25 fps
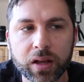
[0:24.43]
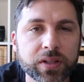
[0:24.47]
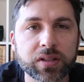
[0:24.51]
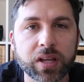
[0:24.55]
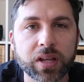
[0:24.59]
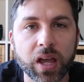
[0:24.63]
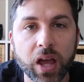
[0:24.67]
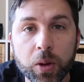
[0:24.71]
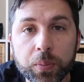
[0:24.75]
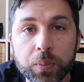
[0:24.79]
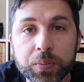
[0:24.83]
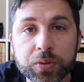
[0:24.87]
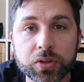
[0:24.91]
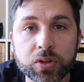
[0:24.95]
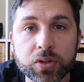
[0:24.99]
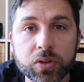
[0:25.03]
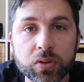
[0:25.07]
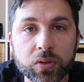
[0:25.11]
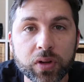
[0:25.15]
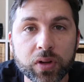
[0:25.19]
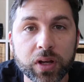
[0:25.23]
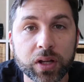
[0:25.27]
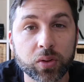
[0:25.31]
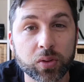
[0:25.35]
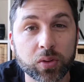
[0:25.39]
This helps
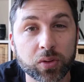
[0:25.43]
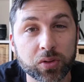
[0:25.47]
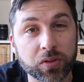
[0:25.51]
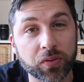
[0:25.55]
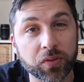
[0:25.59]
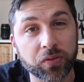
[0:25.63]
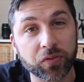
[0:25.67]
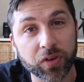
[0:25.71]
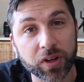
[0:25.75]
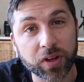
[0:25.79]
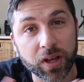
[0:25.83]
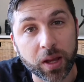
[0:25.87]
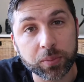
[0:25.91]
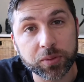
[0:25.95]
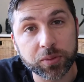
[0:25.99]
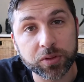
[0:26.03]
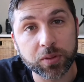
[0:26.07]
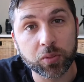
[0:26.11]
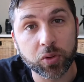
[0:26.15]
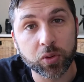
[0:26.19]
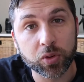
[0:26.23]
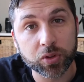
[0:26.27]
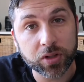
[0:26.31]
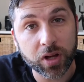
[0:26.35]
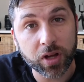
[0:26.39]
you in order to free up
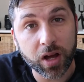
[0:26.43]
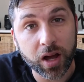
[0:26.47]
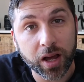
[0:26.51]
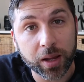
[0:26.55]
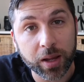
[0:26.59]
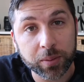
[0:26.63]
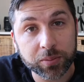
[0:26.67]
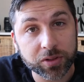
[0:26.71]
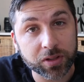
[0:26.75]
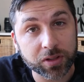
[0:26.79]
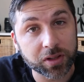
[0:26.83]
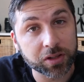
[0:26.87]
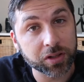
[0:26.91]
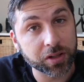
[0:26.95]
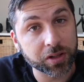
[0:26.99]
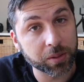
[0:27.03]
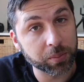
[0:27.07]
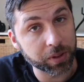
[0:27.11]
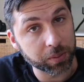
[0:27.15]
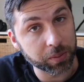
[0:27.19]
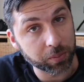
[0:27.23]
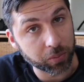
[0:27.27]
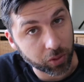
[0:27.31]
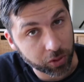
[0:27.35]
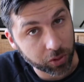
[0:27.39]
some more time so that you
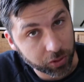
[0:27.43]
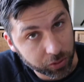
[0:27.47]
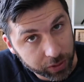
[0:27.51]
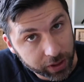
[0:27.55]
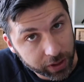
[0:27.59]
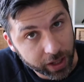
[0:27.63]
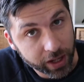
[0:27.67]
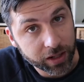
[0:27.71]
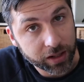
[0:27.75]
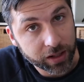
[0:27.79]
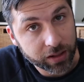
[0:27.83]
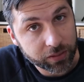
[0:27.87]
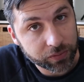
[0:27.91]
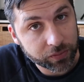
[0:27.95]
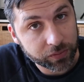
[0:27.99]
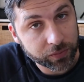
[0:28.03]
can be more creative.